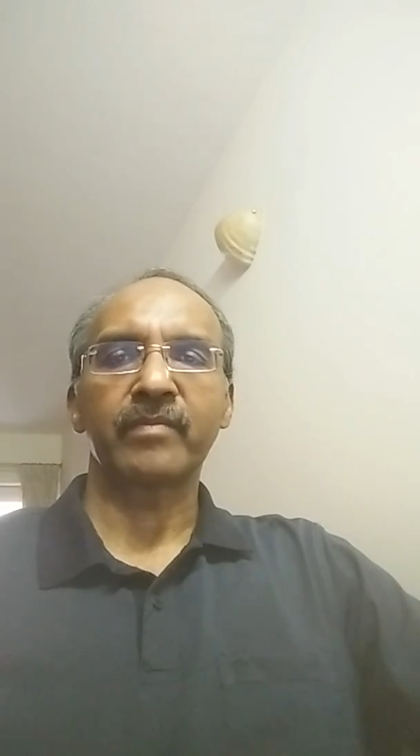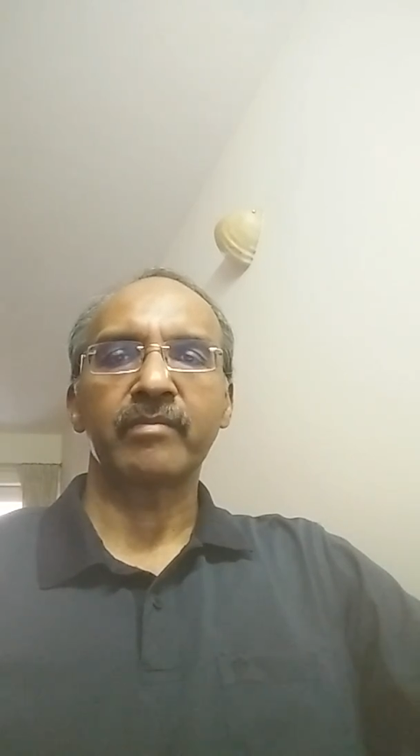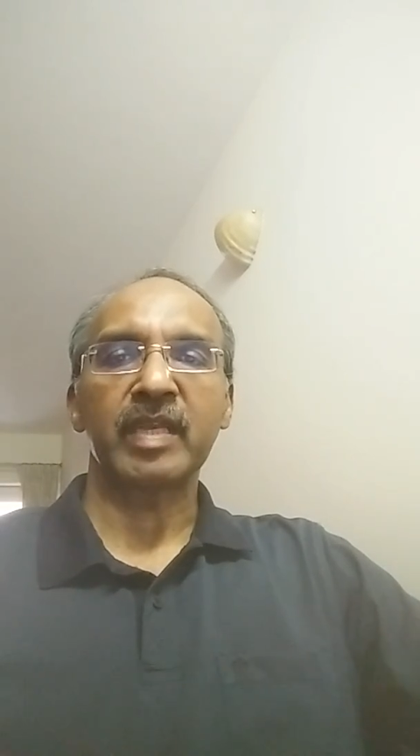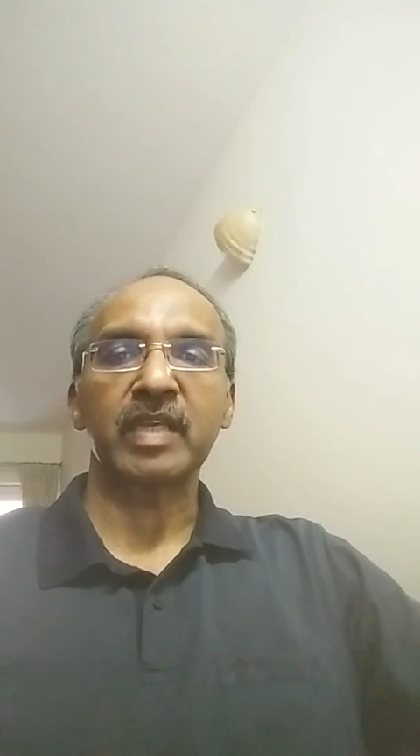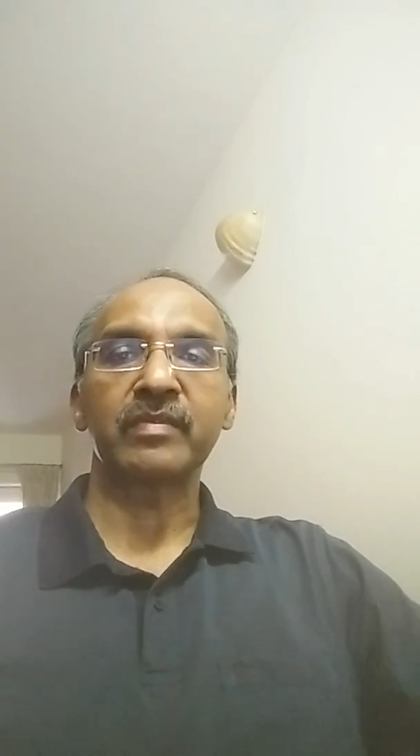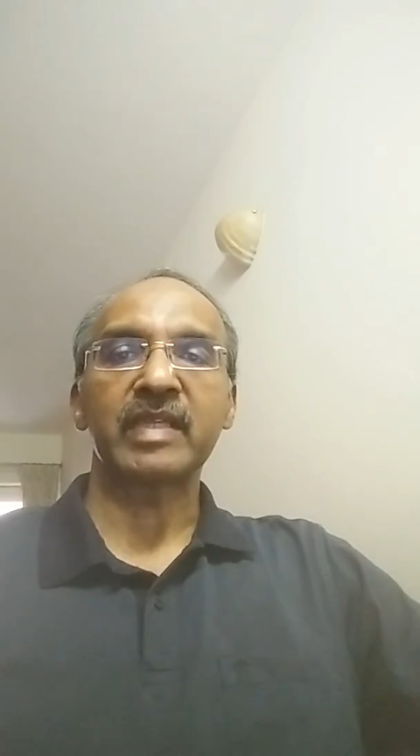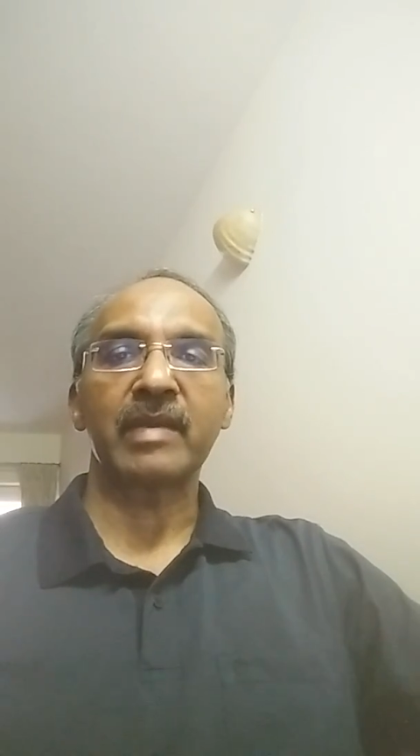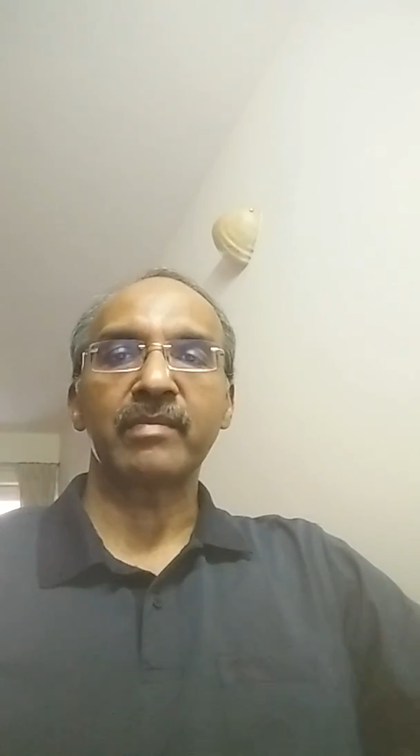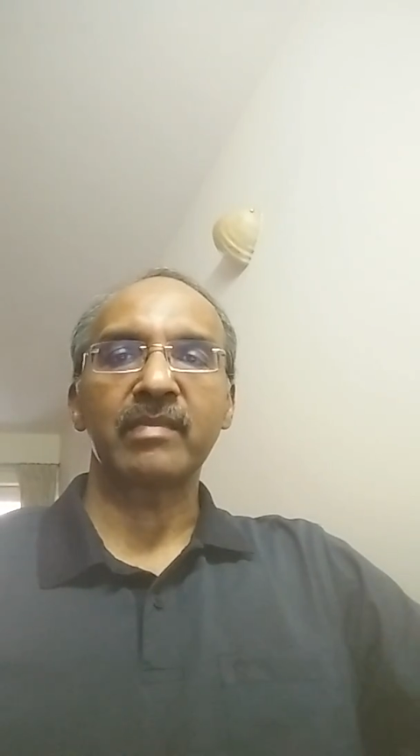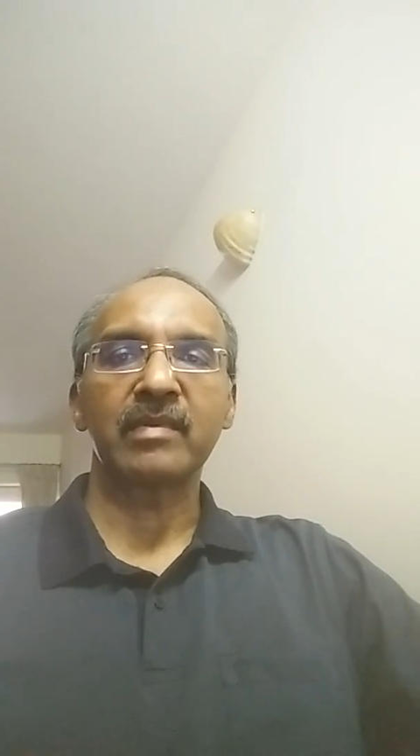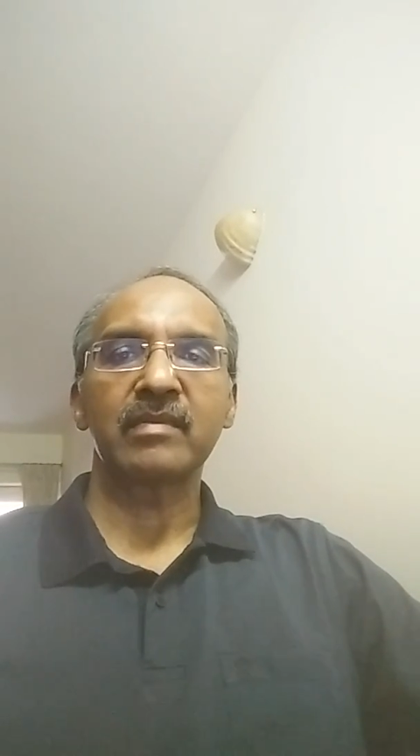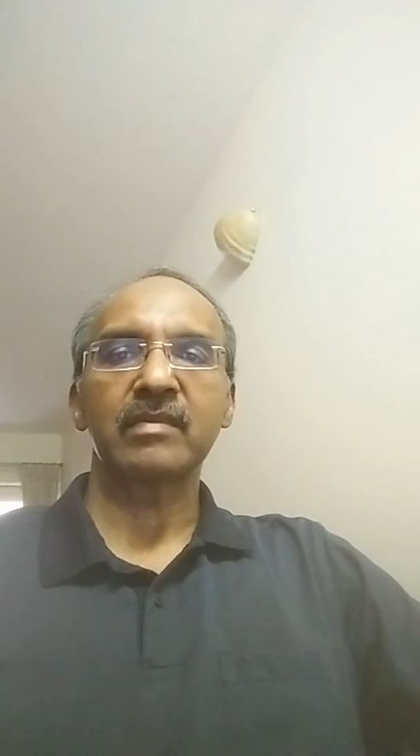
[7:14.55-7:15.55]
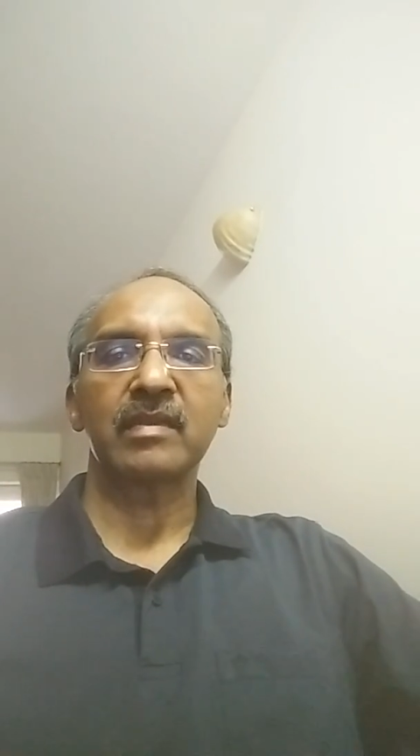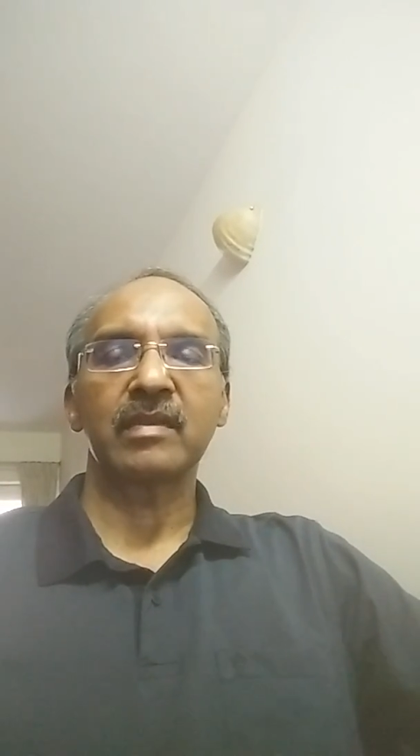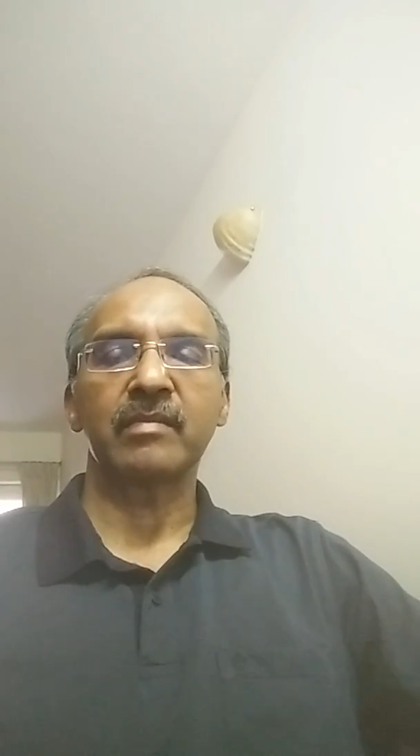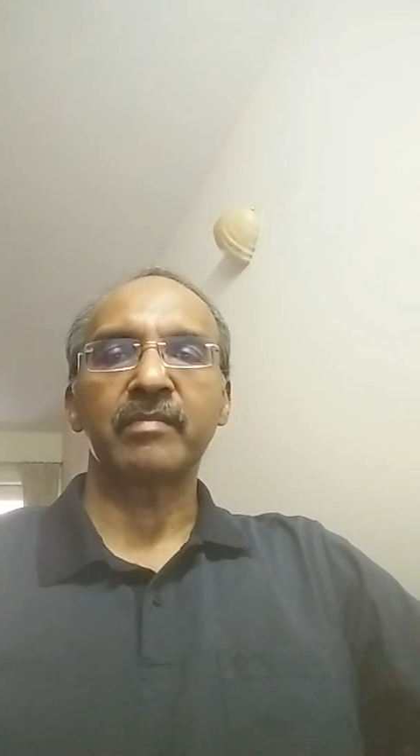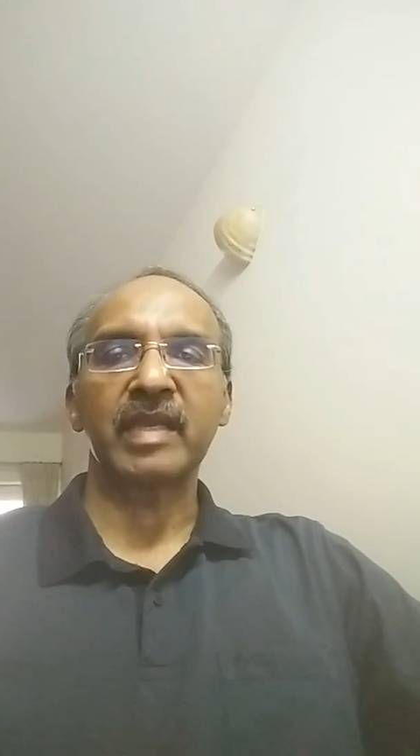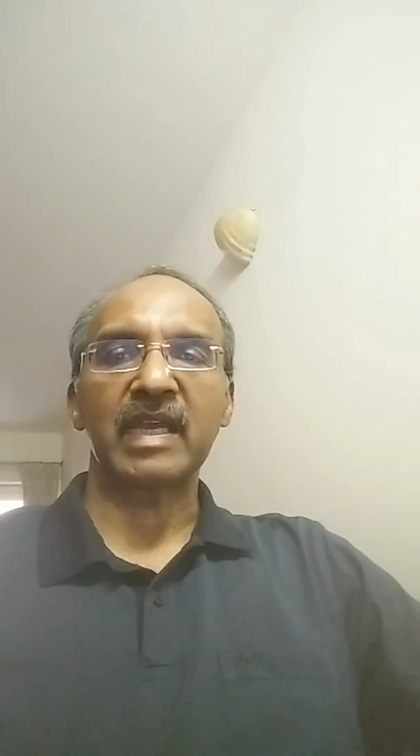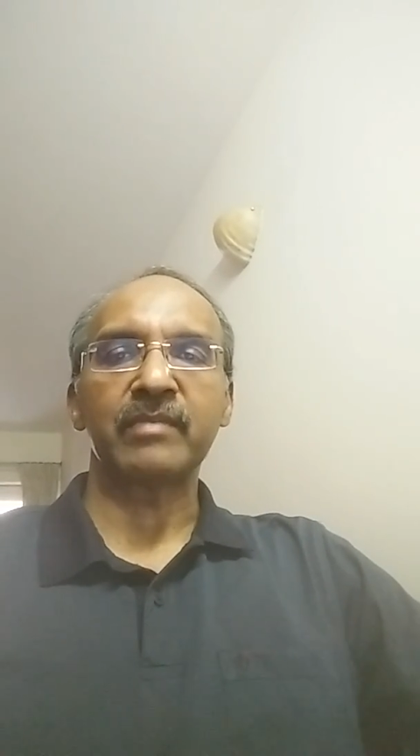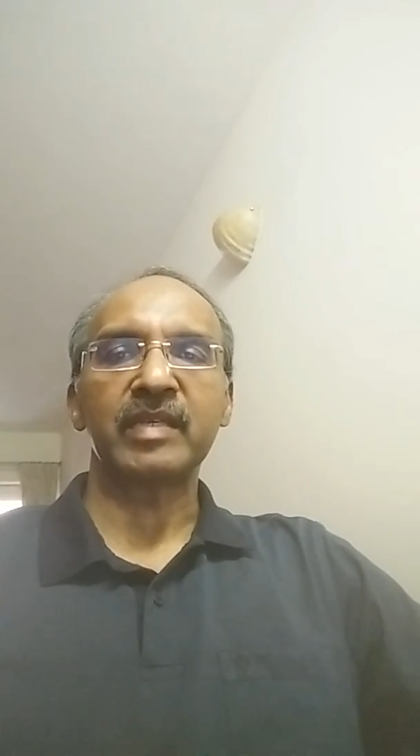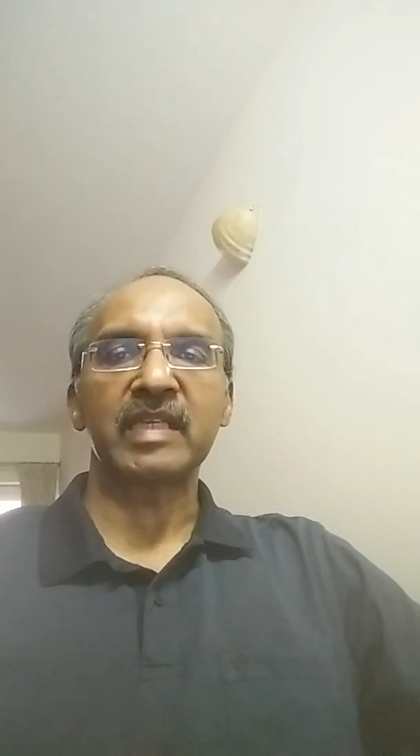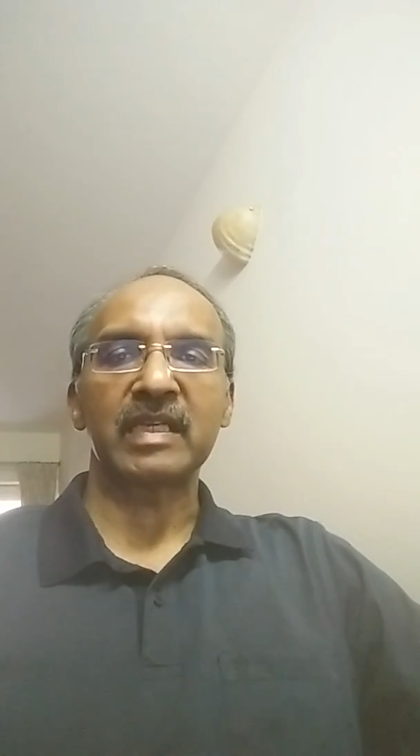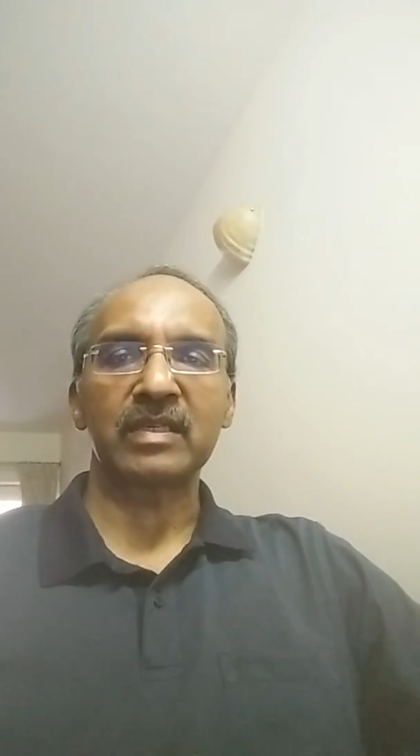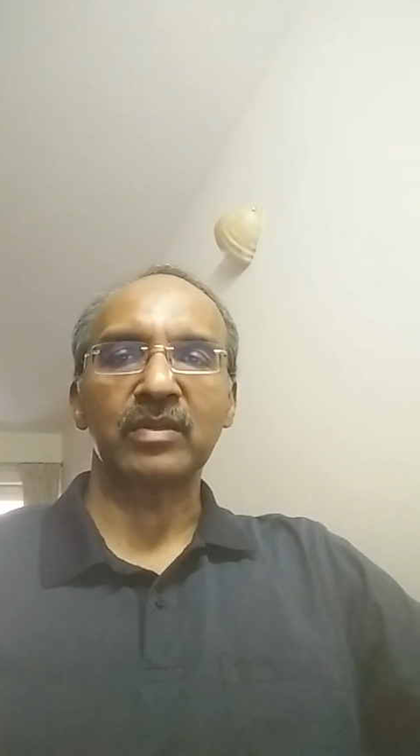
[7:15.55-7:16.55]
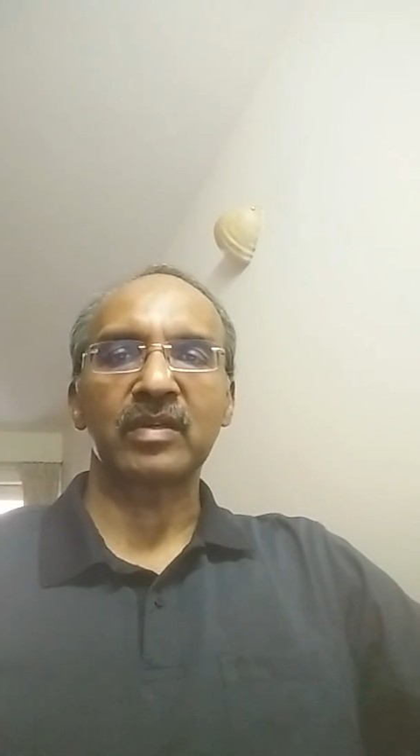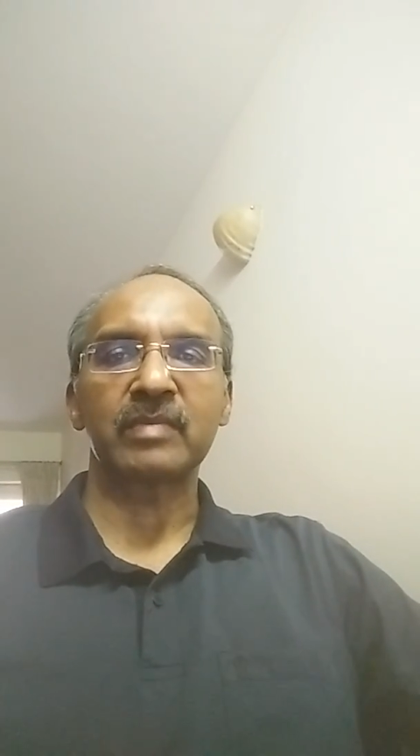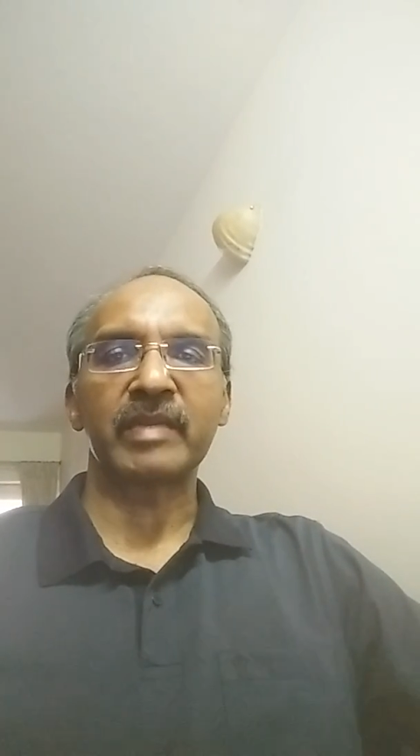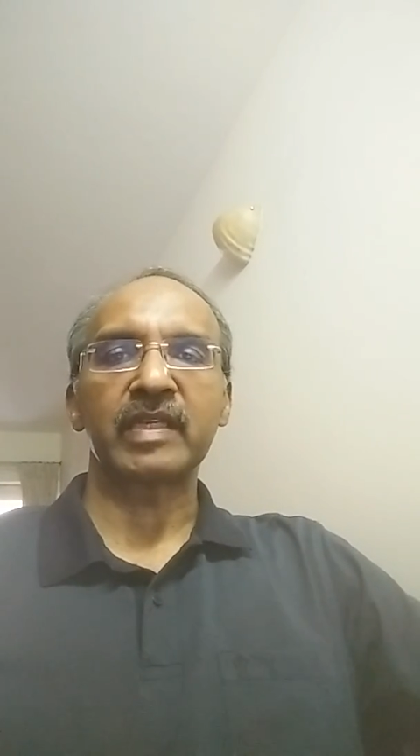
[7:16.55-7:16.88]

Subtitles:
many of them may have been ignored.